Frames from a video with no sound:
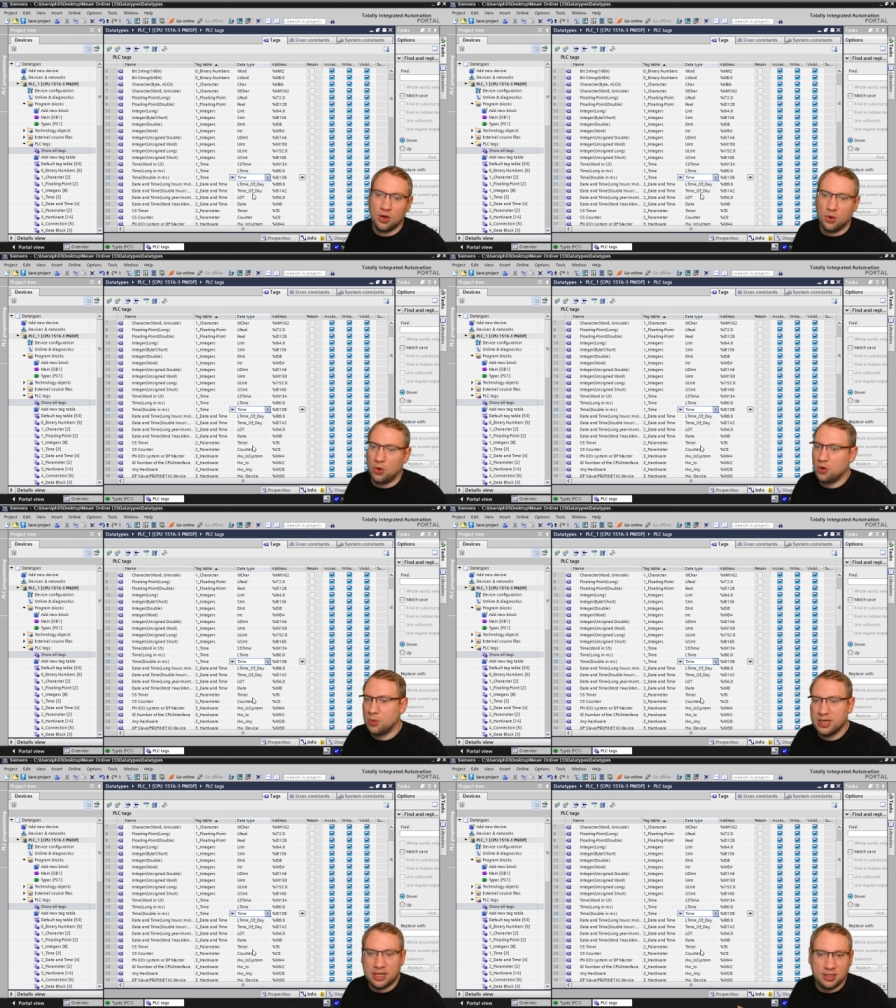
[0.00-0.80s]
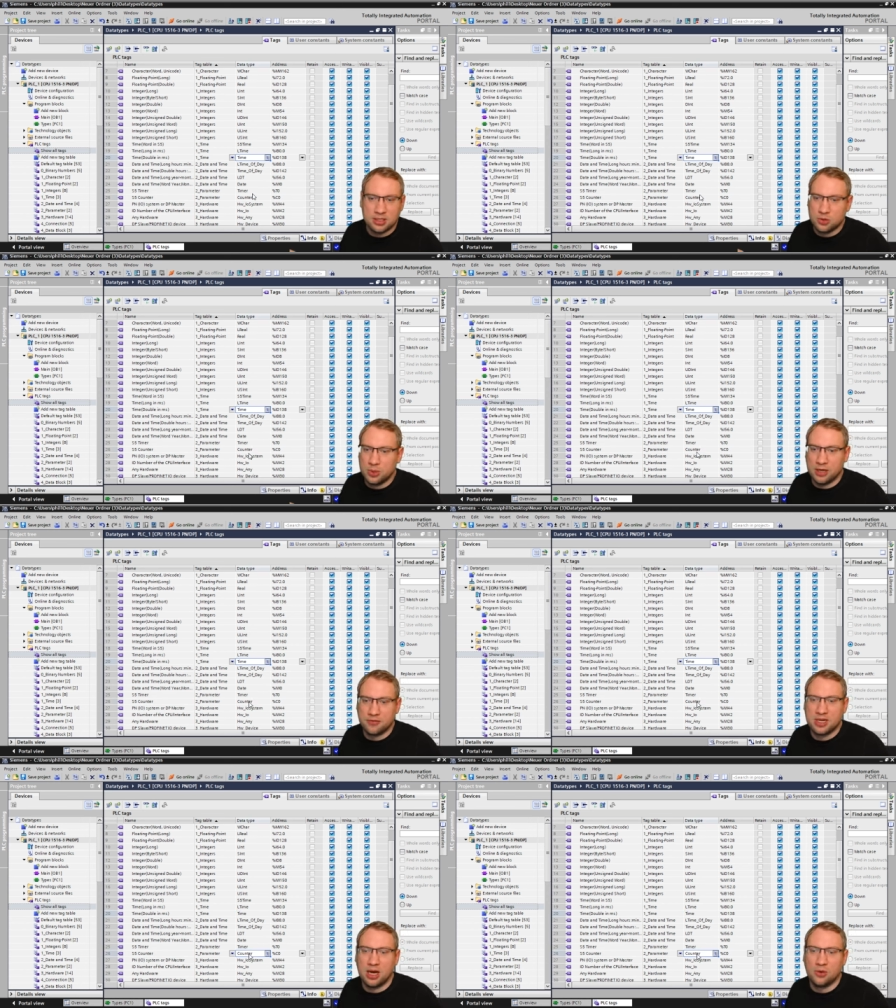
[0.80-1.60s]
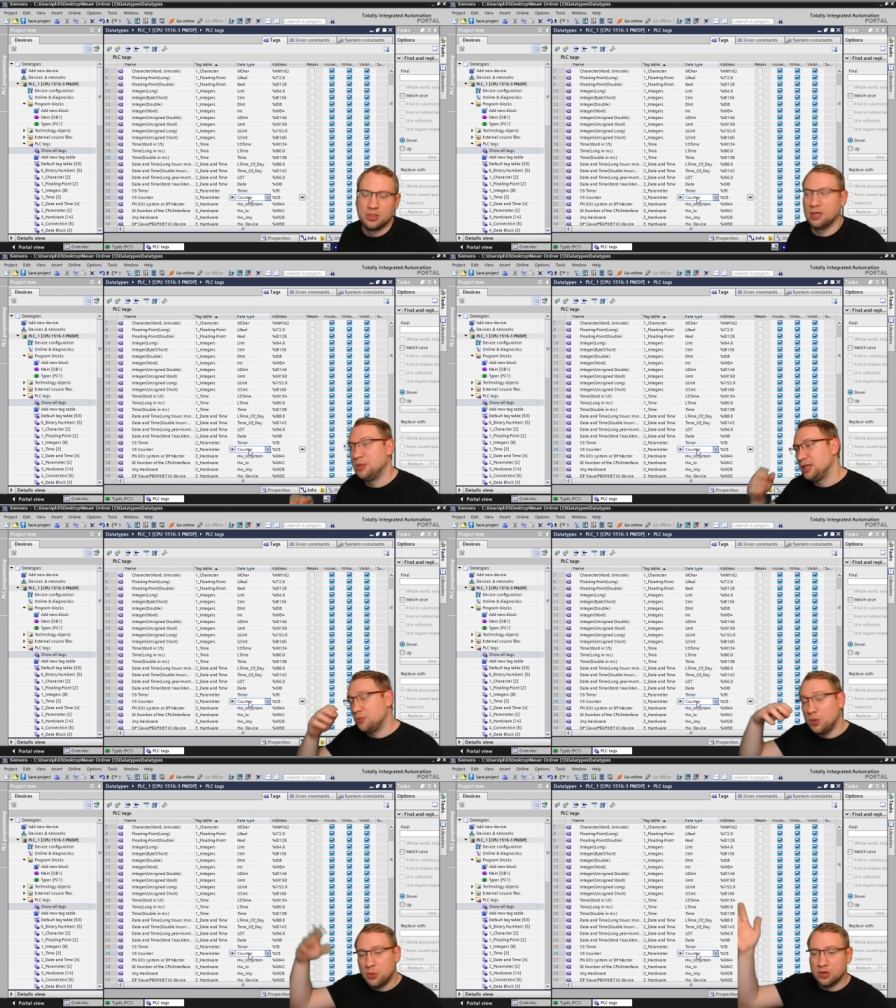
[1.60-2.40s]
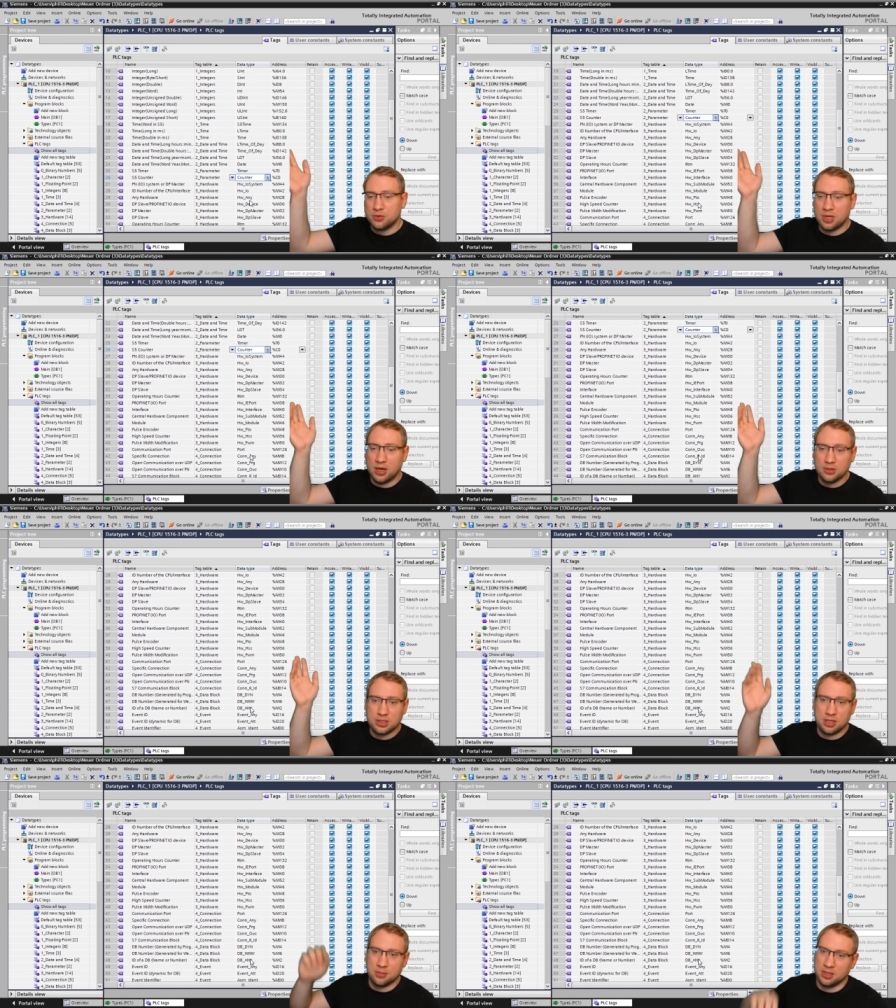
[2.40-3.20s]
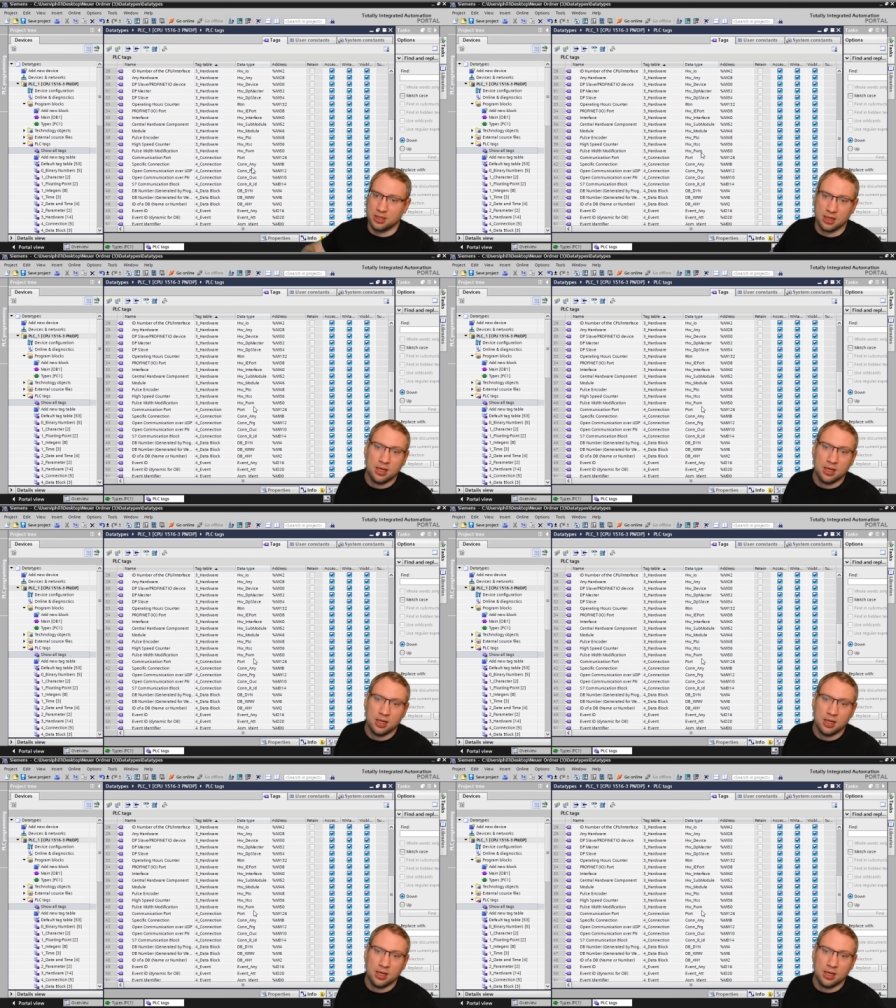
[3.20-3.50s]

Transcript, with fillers: Or what else do we have? Counter, meaning we want to count something.